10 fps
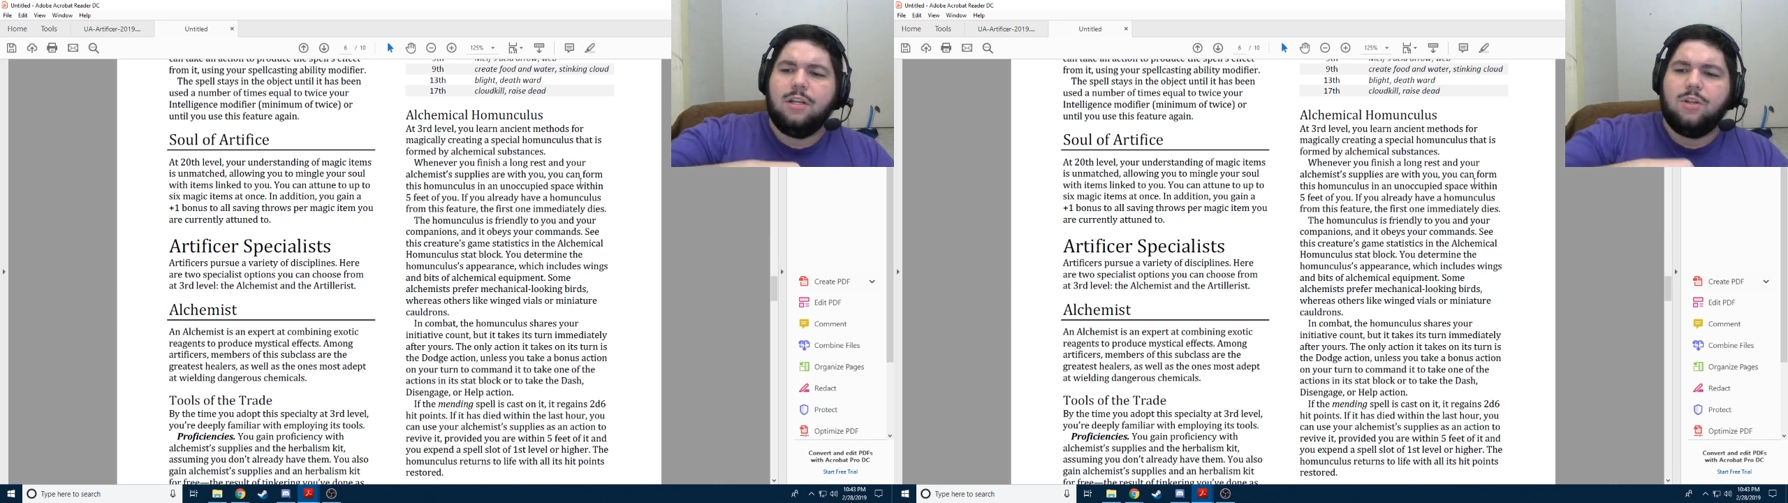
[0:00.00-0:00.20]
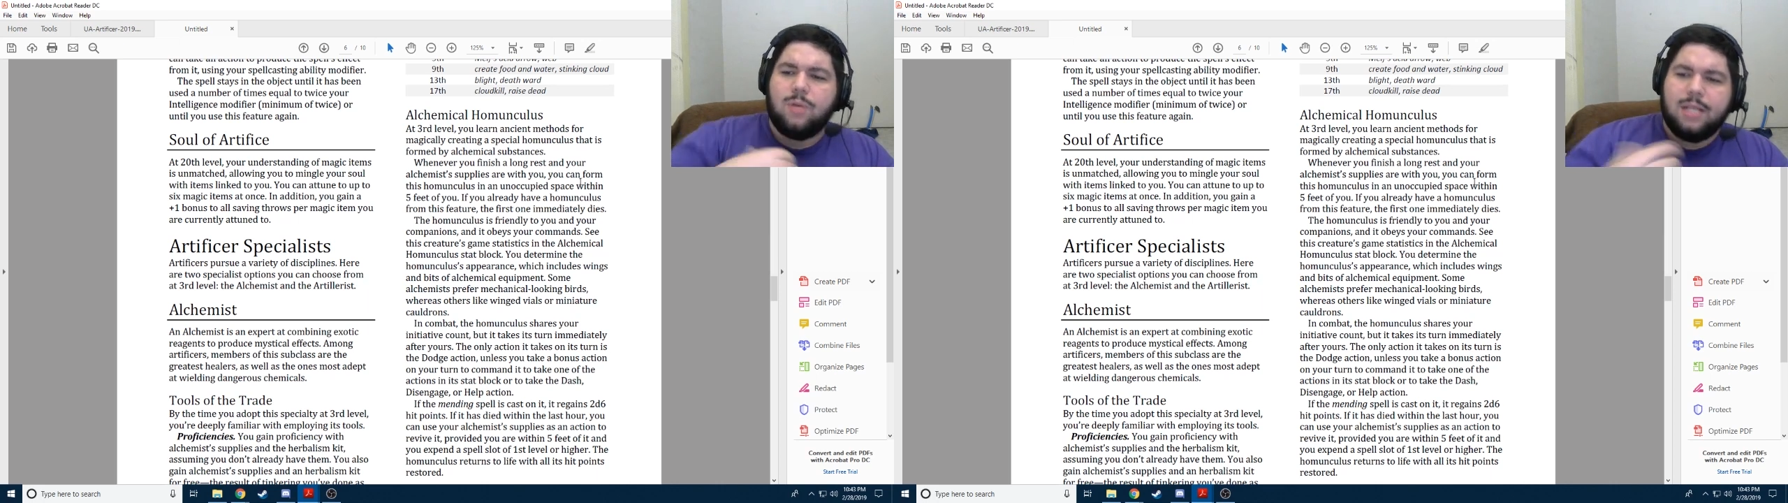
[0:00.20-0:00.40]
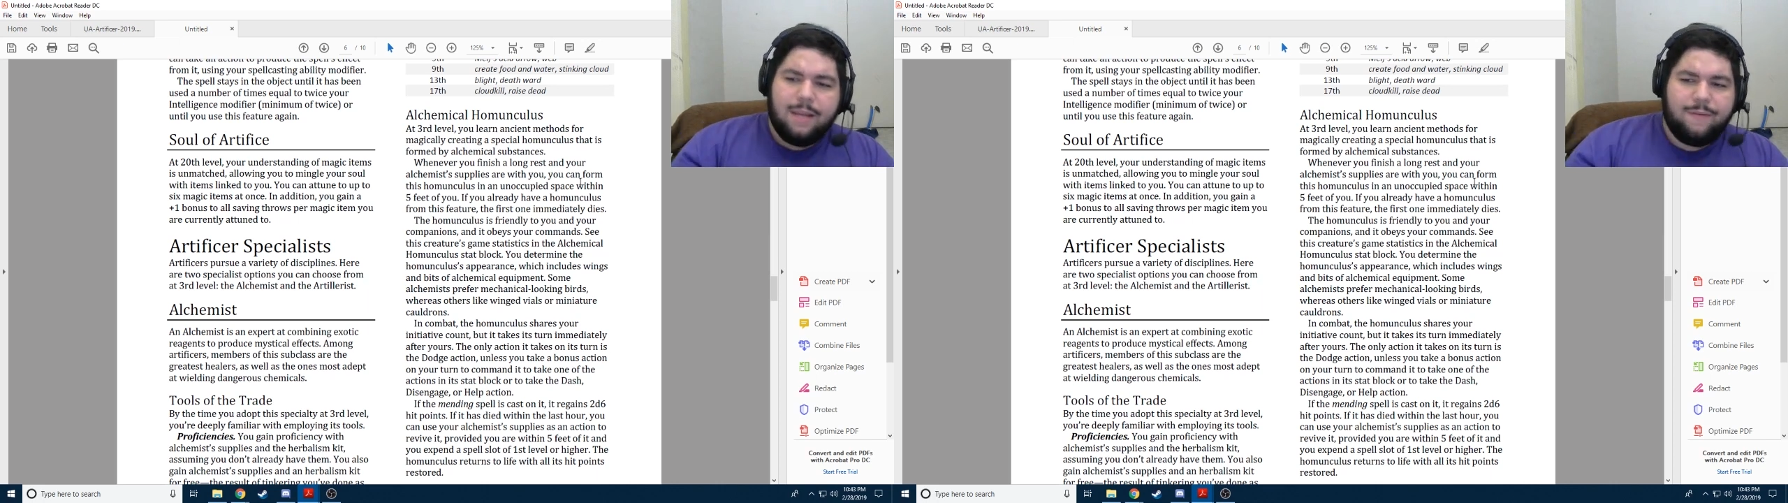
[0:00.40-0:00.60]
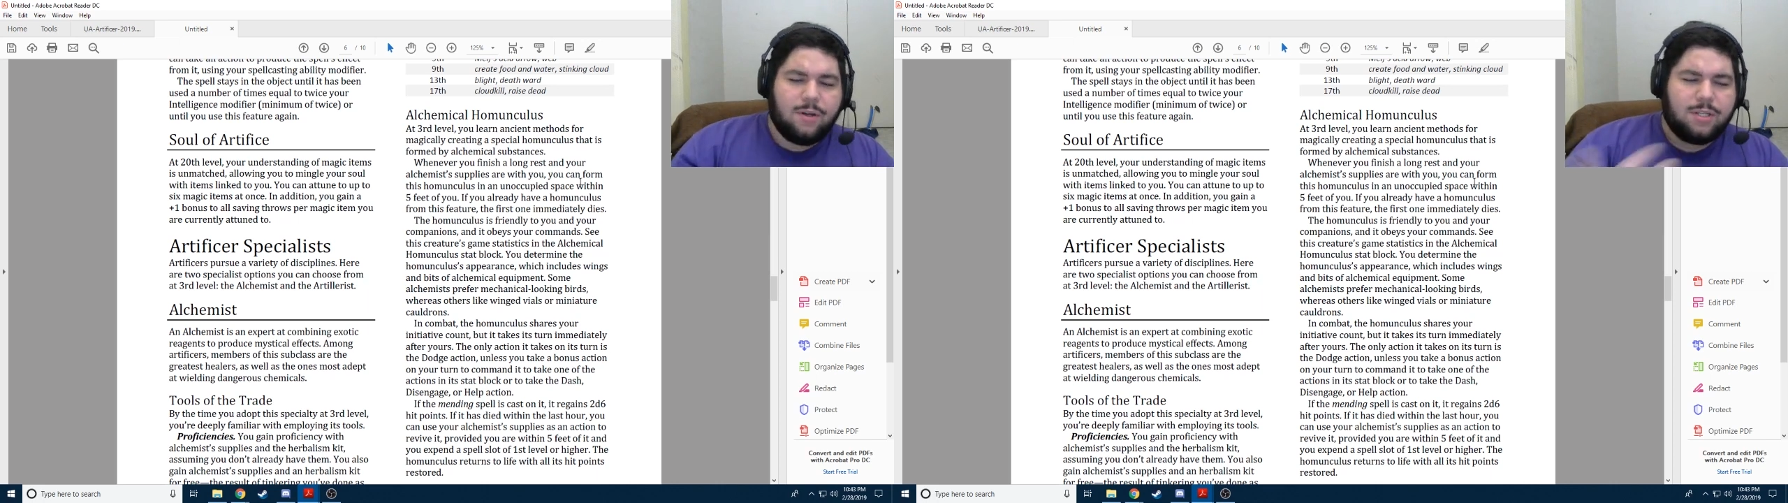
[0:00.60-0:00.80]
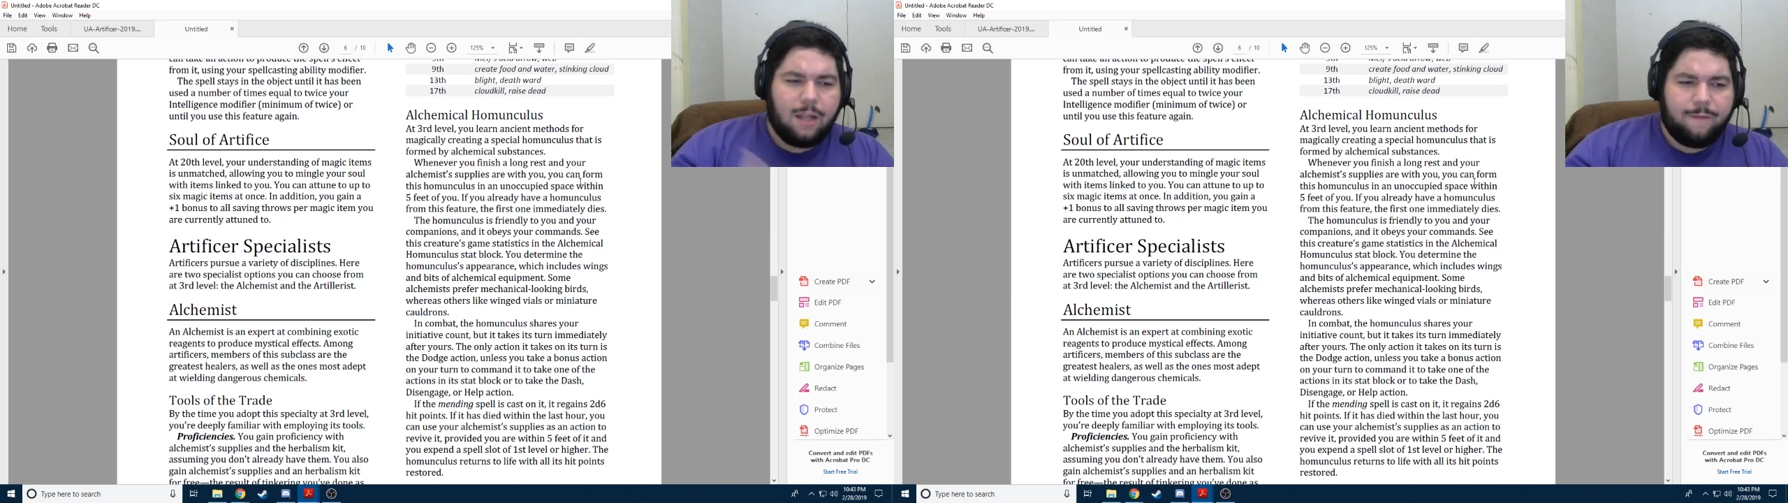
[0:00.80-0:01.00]
to give
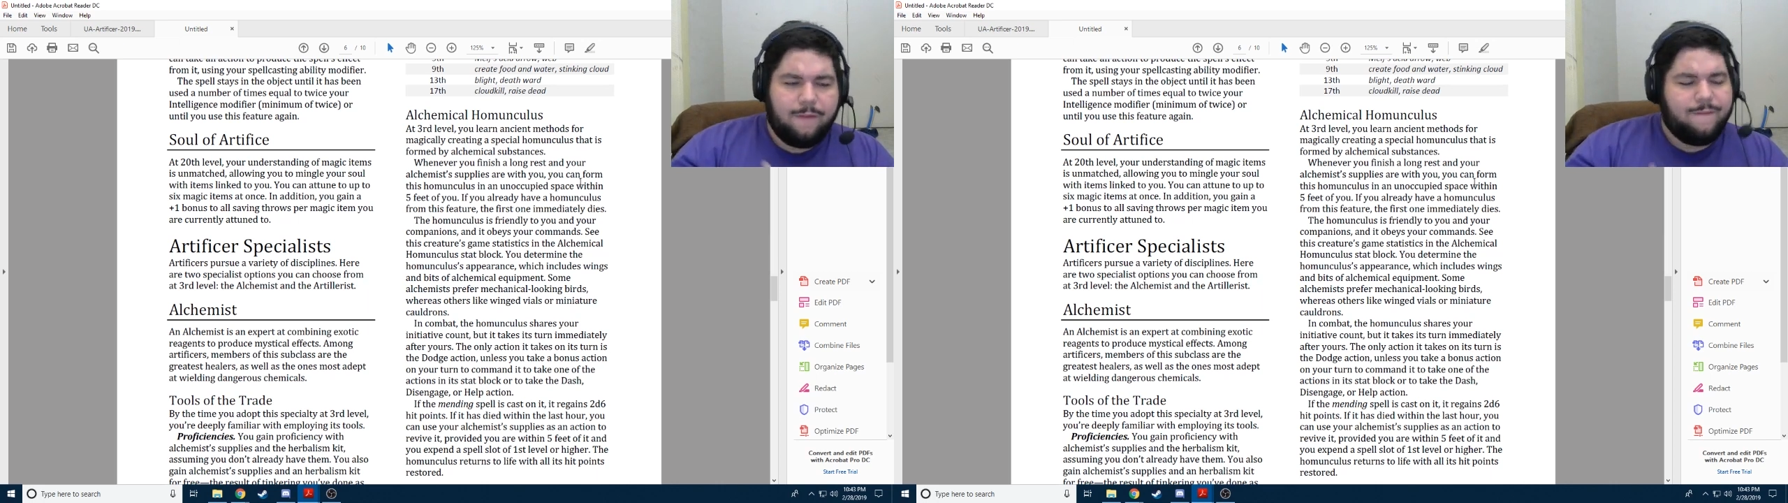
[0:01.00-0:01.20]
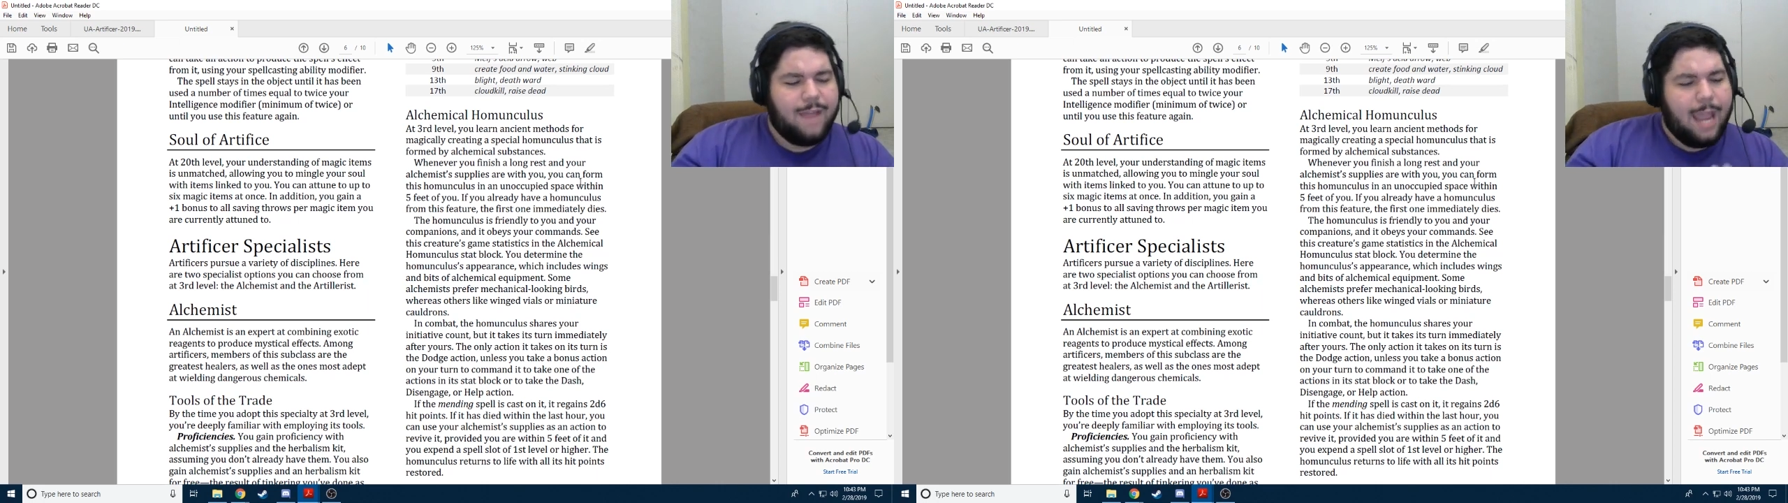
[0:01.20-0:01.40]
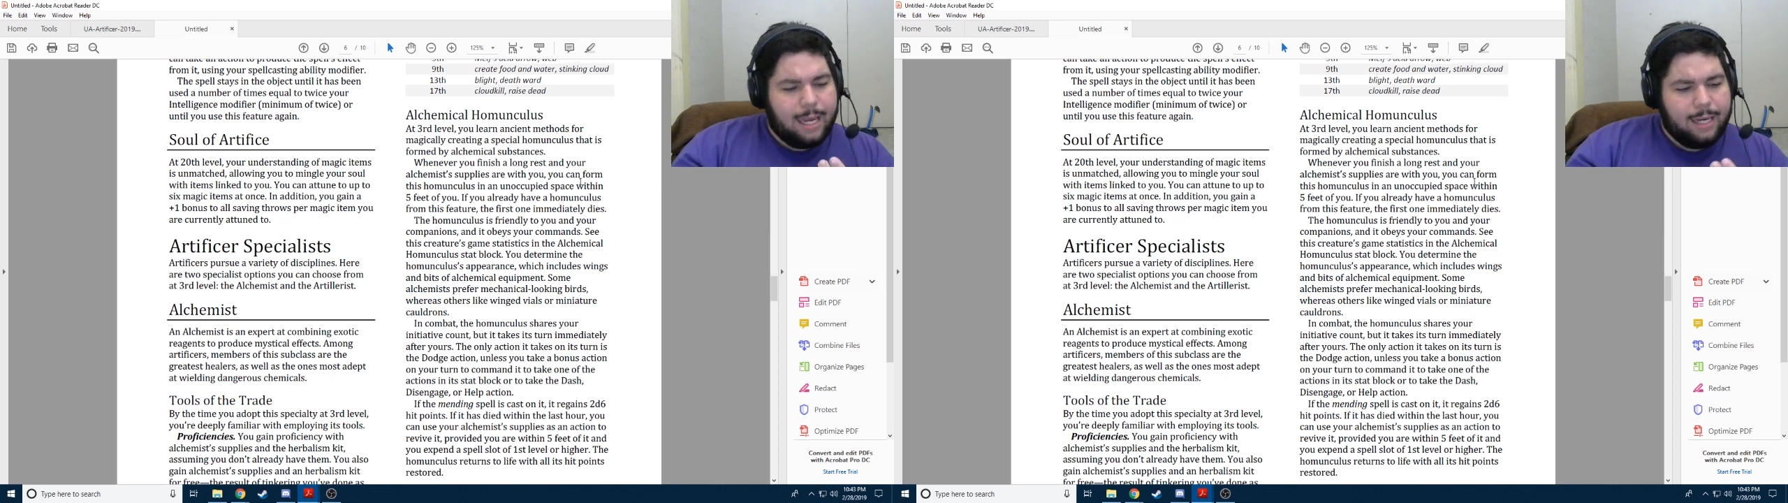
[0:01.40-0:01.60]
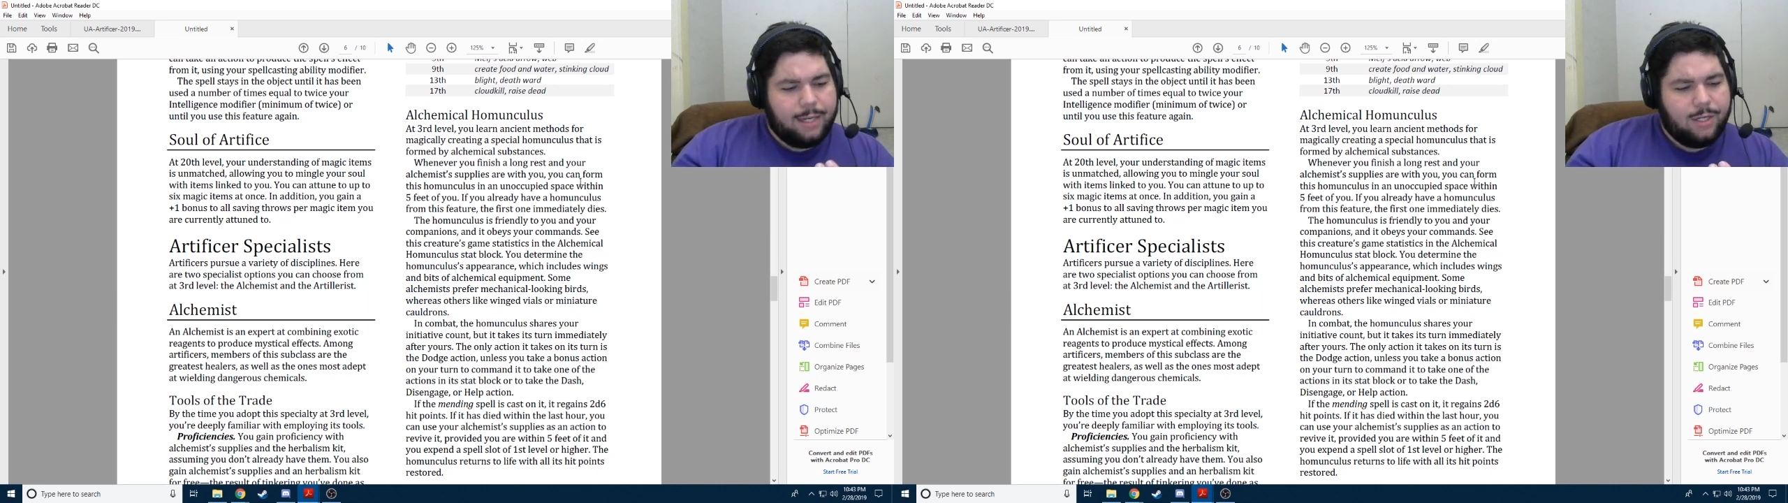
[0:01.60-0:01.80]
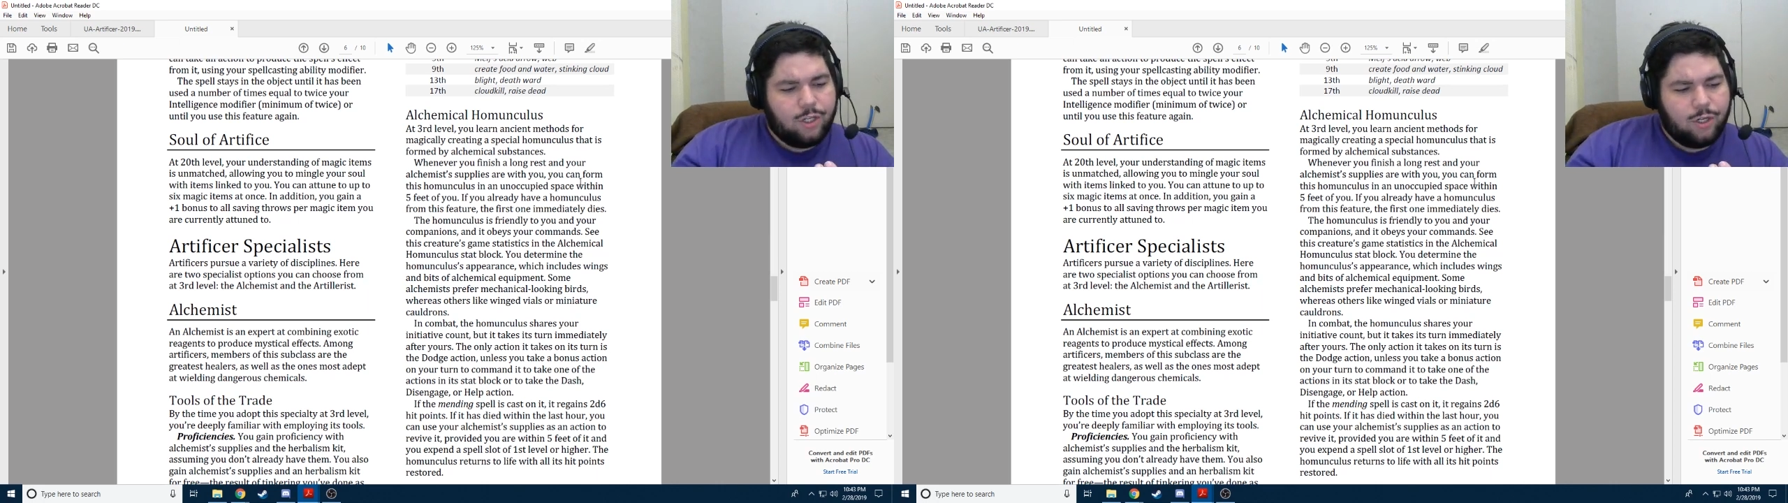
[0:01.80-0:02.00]
yourself
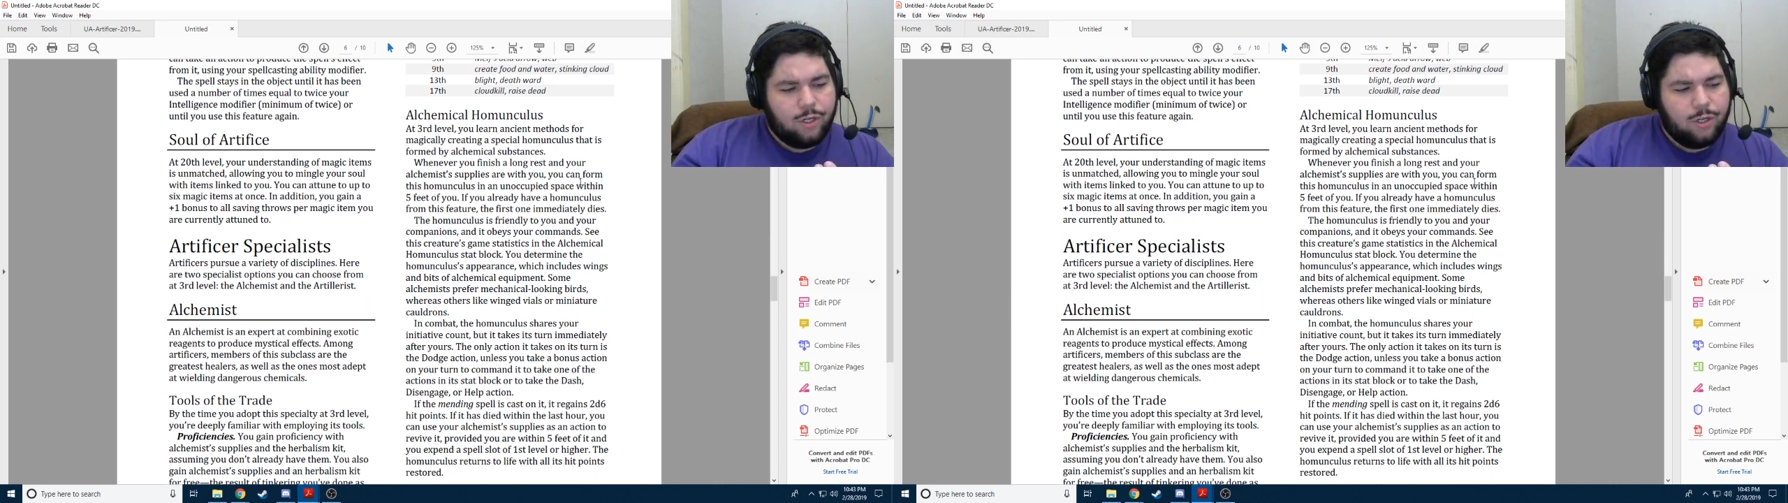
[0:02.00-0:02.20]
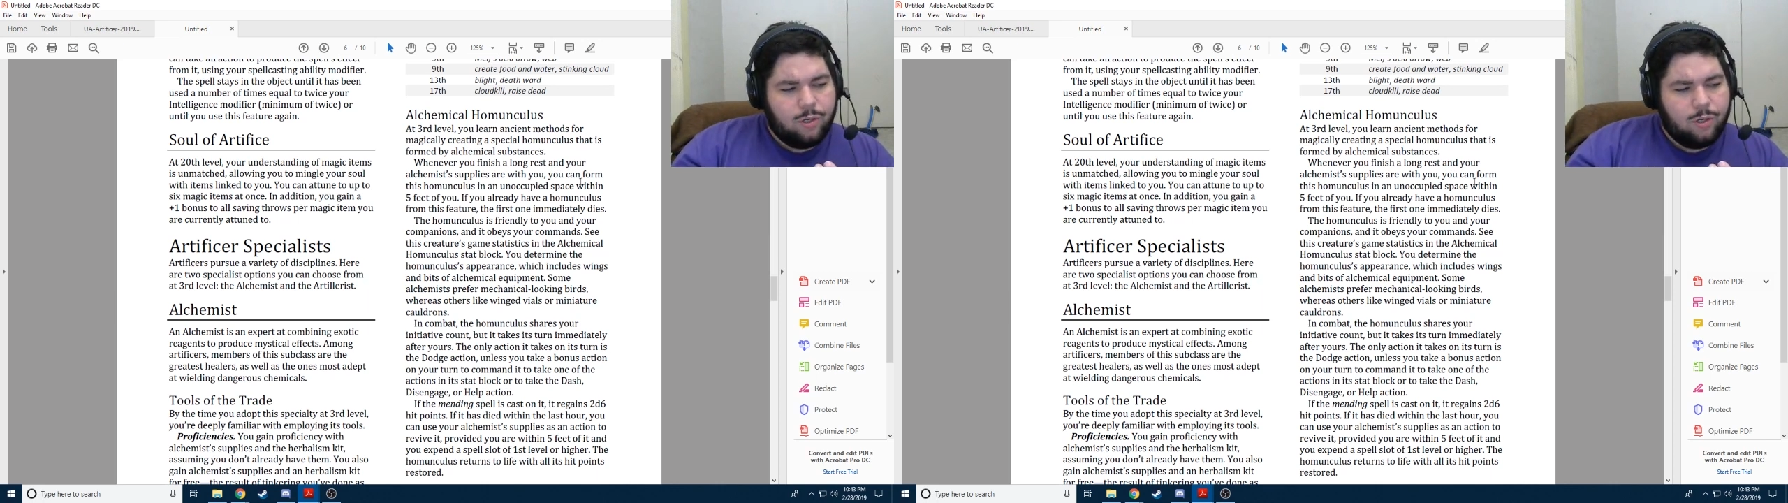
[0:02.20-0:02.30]
advantage,